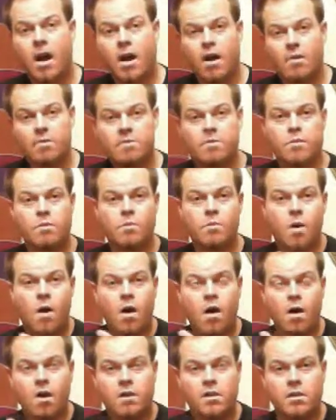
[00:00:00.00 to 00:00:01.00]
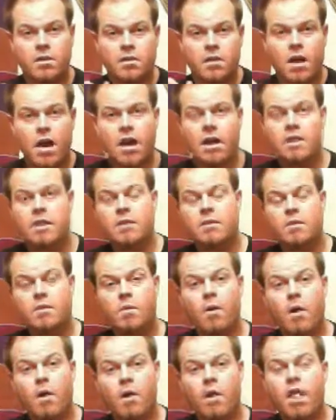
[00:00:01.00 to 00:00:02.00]
off the wall, the
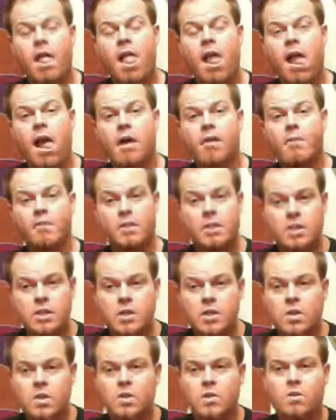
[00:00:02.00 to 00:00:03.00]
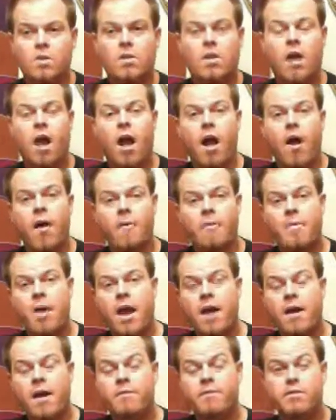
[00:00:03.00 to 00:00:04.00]
lining, the wall. And when you
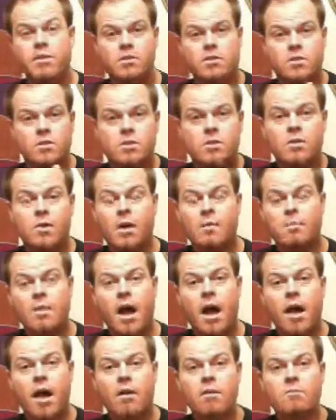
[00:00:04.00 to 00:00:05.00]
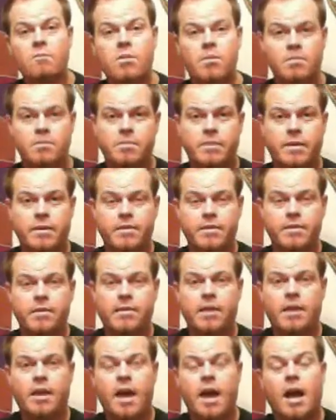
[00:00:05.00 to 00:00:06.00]
have this bowel movement
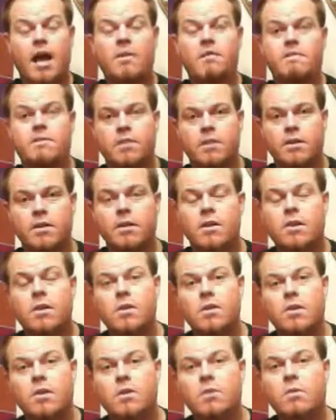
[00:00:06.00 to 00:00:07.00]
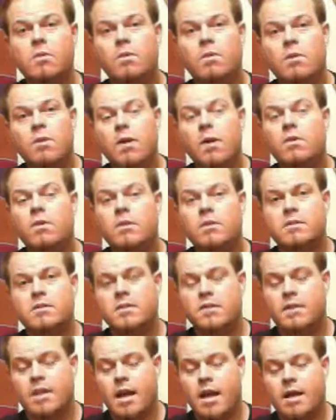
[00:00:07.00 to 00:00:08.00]
after, you will notice
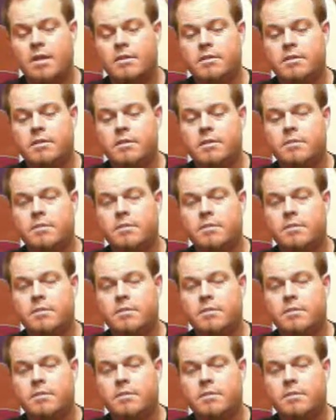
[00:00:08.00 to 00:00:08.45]
that